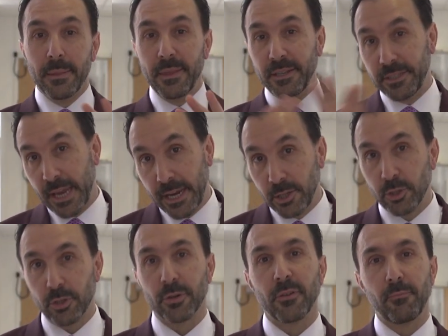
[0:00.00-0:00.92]
the
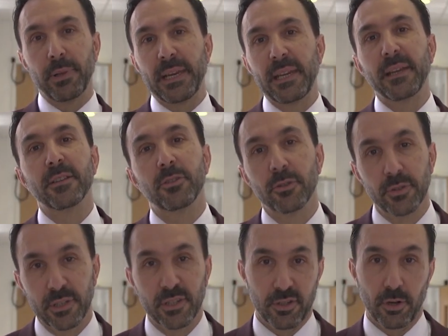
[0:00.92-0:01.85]
danger of bleeding is
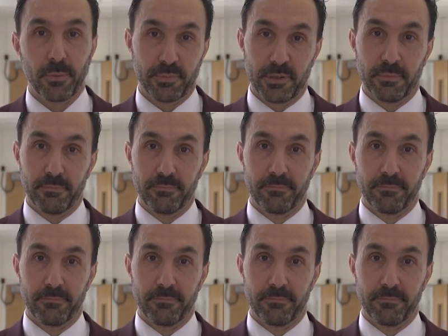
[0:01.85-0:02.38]
usually stopped.